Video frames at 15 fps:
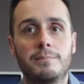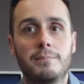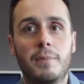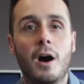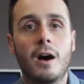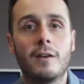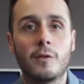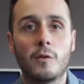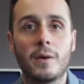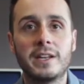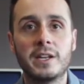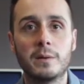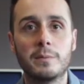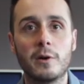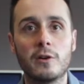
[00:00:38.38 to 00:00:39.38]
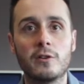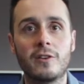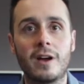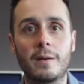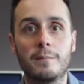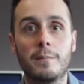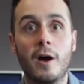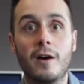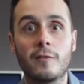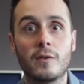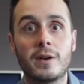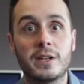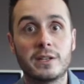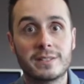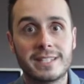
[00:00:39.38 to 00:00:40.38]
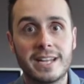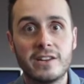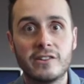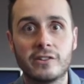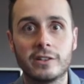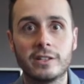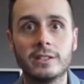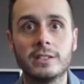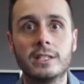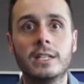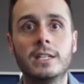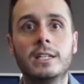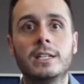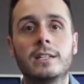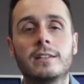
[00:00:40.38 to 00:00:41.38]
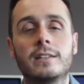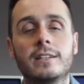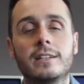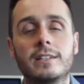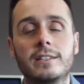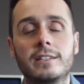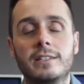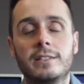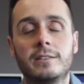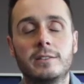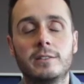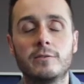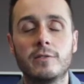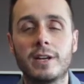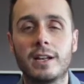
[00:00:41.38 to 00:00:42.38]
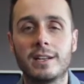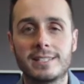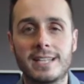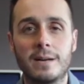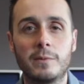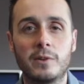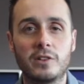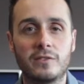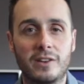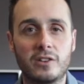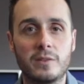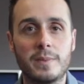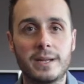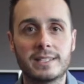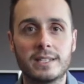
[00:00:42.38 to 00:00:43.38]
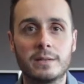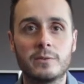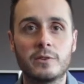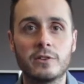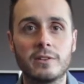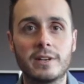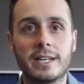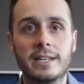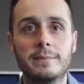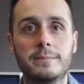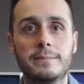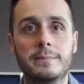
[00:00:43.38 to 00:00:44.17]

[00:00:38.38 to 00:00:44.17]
part of a radio programme and part of a radio station, that you realise how much you've actually picked up during it.